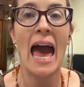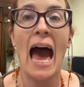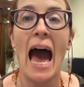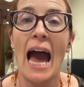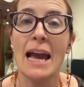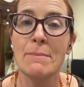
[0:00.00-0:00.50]

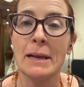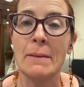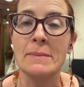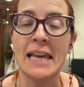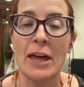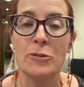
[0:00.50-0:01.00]
Hi, my
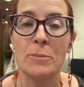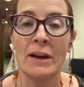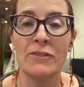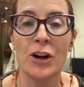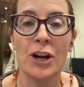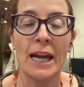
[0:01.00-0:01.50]
name is Katherine
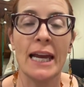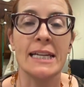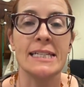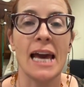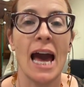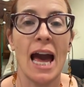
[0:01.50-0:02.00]
Becvar,
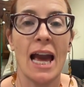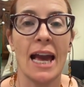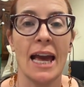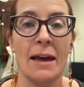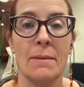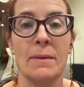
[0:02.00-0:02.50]
and
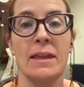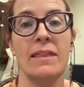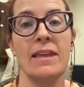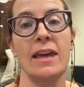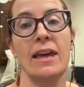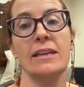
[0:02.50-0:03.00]
I am
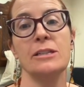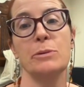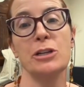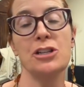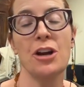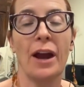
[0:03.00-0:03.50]
the
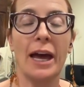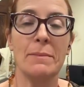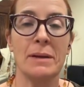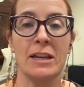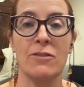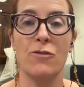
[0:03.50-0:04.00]
SpringShare
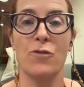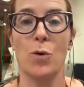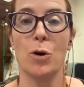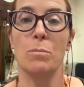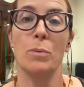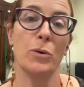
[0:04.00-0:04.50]
admin
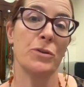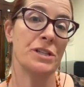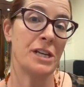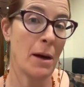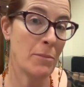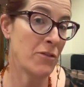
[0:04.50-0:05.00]
for both
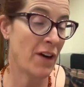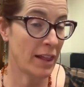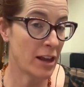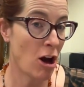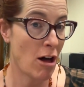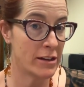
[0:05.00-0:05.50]
Diablo
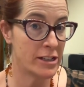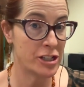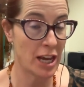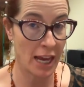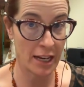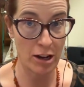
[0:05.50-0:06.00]
Valley
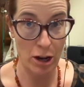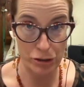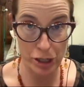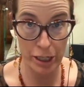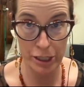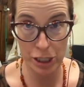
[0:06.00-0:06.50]
College and
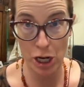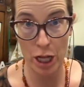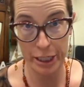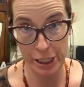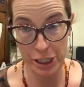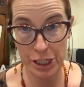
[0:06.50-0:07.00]
Contra Costa
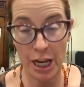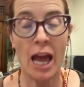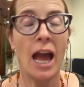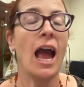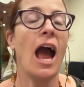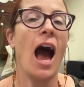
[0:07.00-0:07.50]
College.
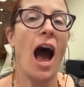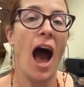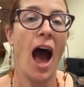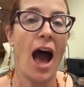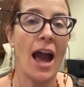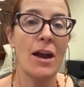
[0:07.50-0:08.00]

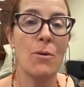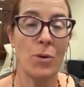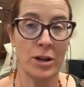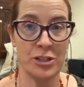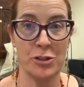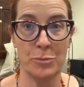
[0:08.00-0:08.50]
I
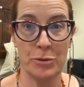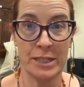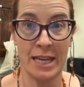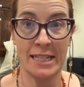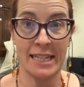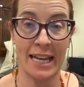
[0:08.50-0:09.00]
want to
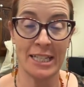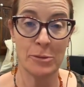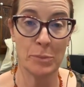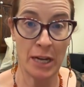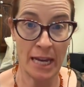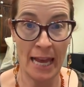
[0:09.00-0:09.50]
present at
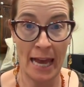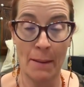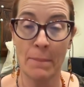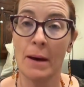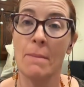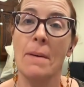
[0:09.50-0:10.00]

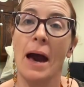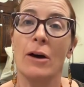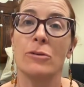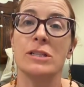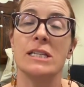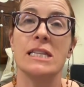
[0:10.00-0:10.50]
SpringyCamp
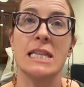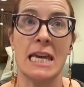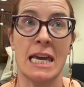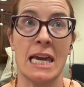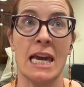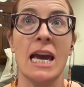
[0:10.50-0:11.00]
about
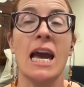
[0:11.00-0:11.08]
the